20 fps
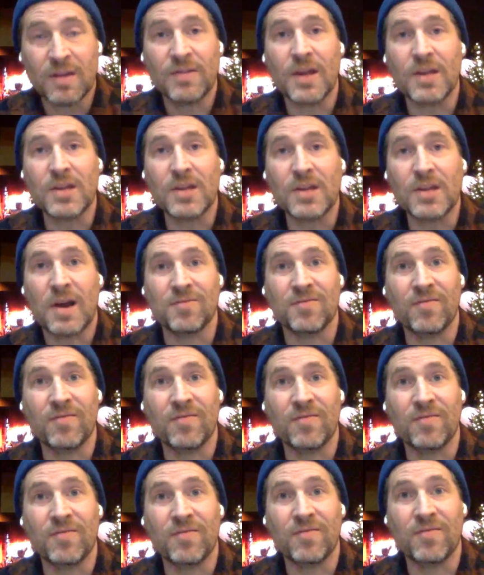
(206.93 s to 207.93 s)
Then you have
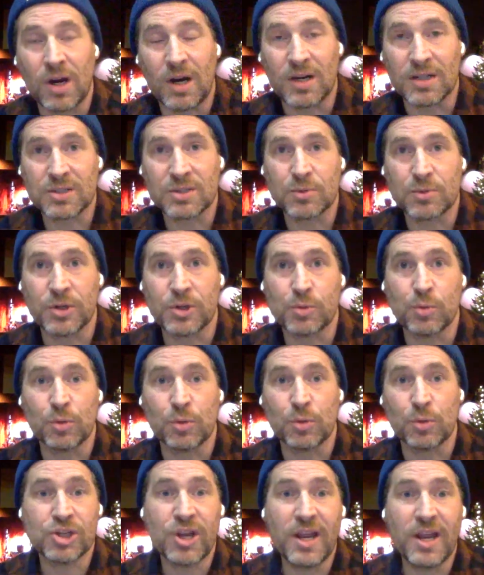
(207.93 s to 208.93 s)
variable costs, which will
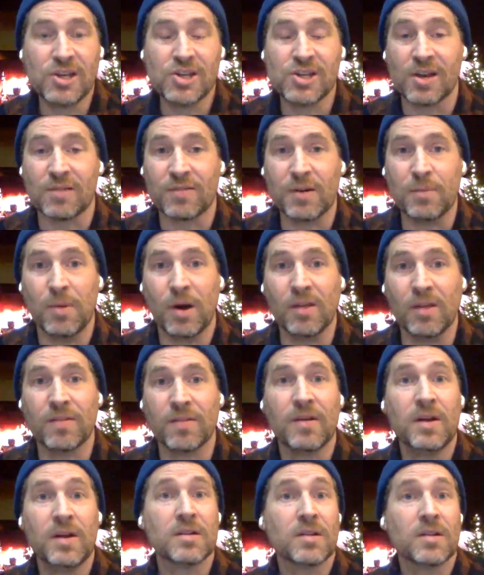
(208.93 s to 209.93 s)
change every month,
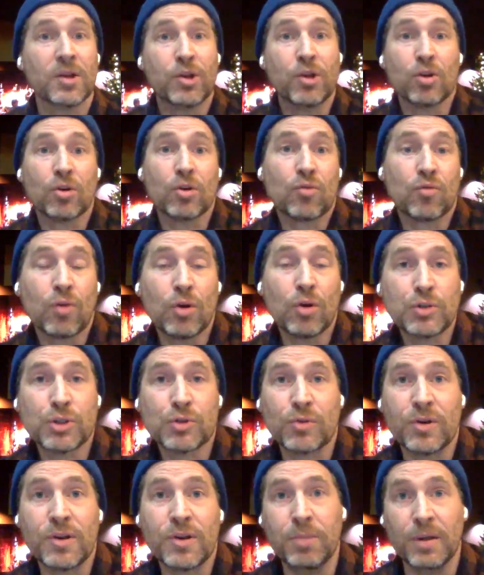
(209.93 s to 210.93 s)
like your
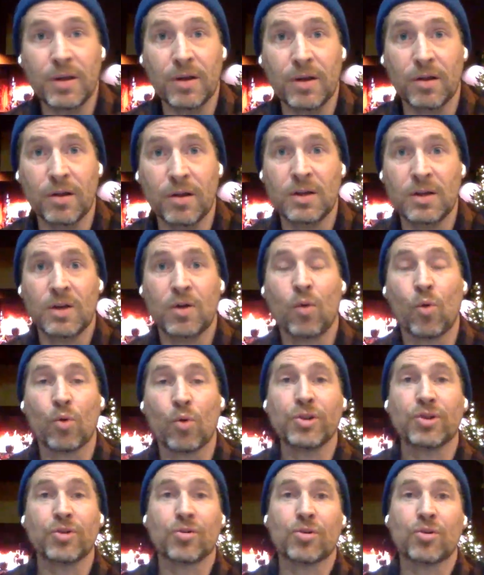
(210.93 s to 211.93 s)
grocery bill or
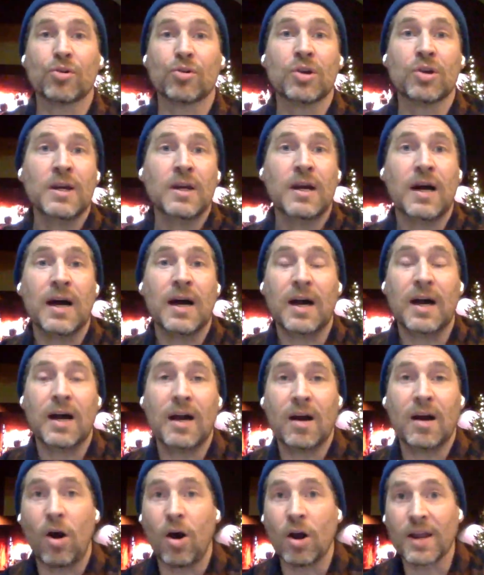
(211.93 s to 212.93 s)
your
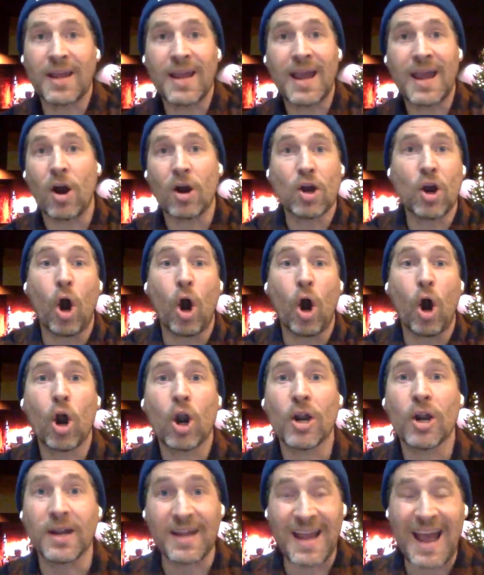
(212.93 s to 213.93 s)

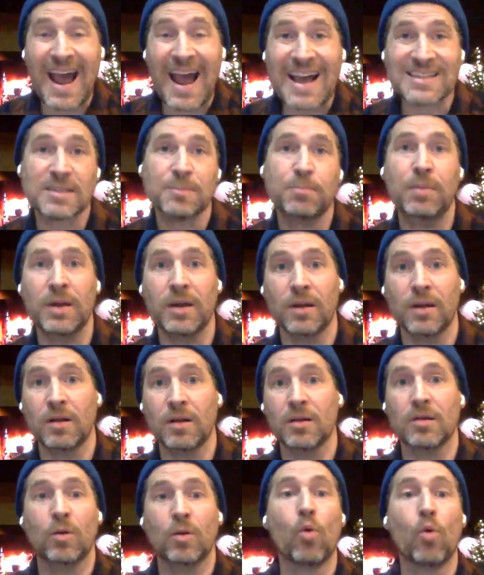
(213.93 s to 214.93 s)
car gas
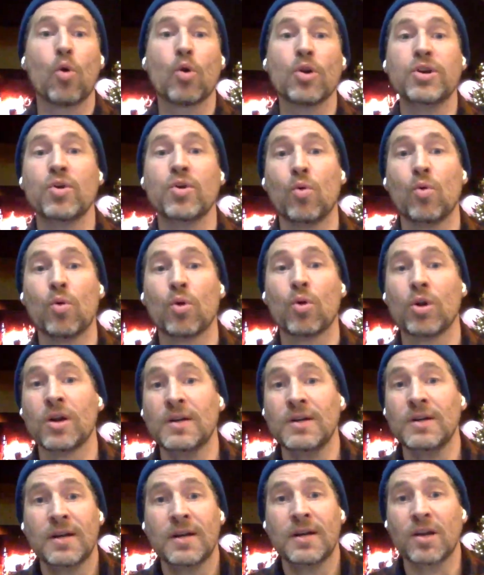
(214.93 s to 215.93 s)
bill or your
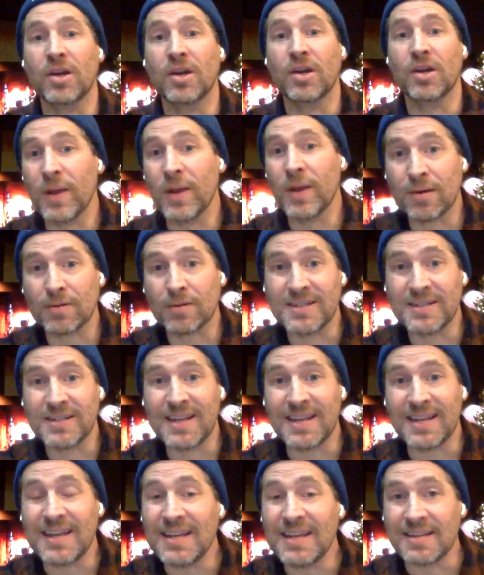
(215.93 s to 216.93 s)
going out to
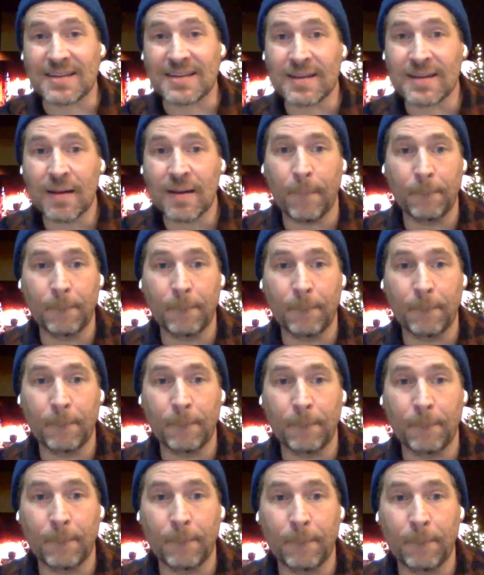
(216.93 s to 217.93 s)
eat
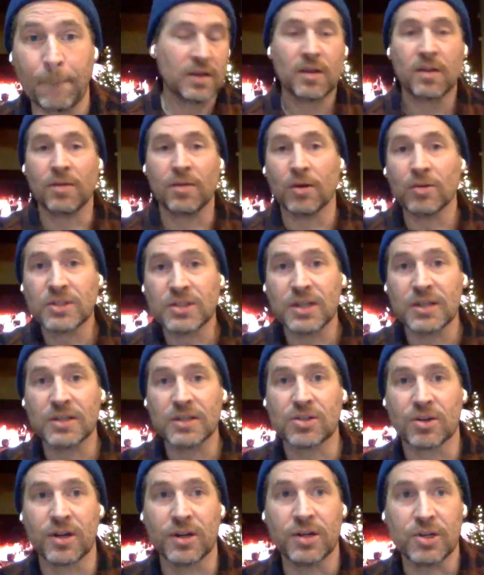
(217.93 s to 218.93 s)
bill. Those
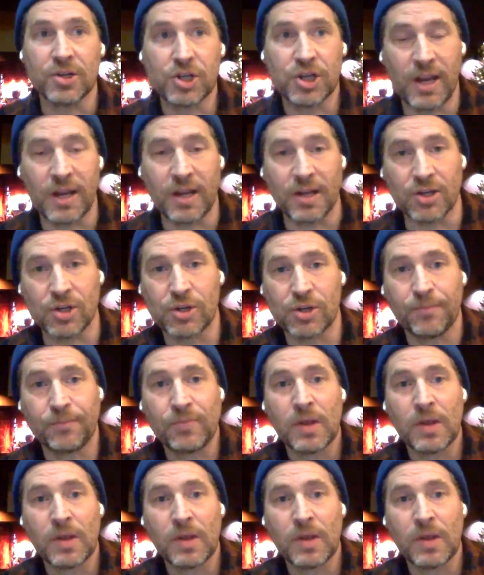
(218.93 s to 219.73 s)
things are going to change.